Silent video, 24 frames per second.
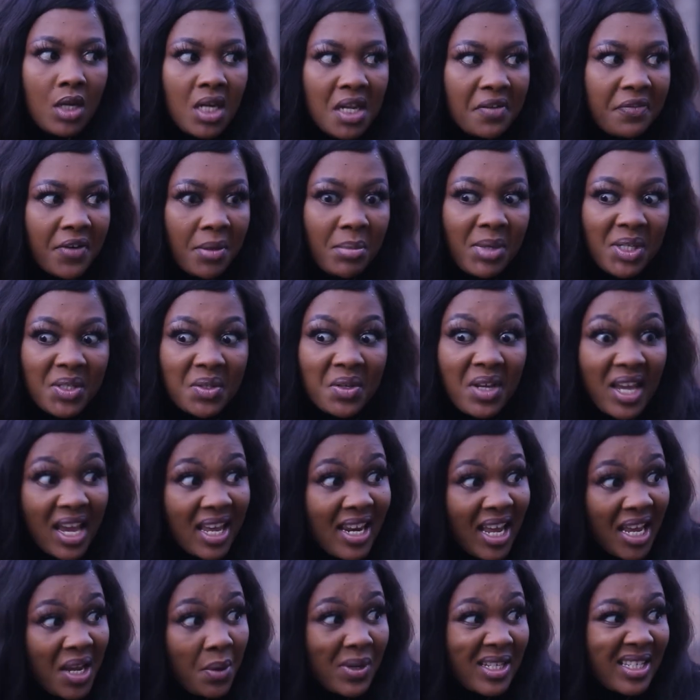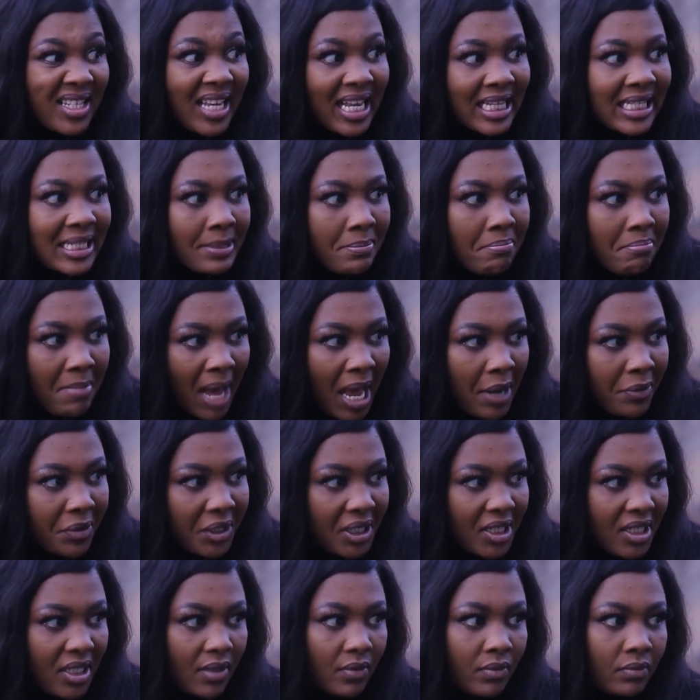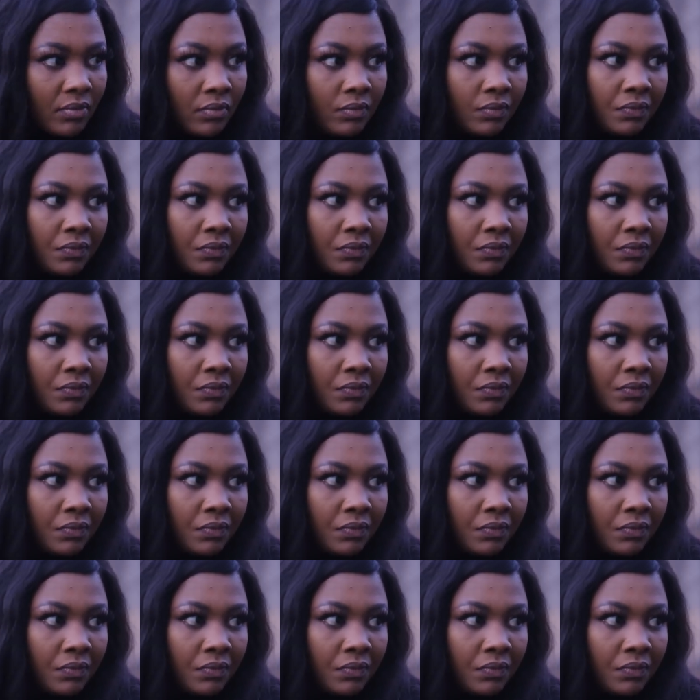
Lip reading: Only for me to hear that he was getting married.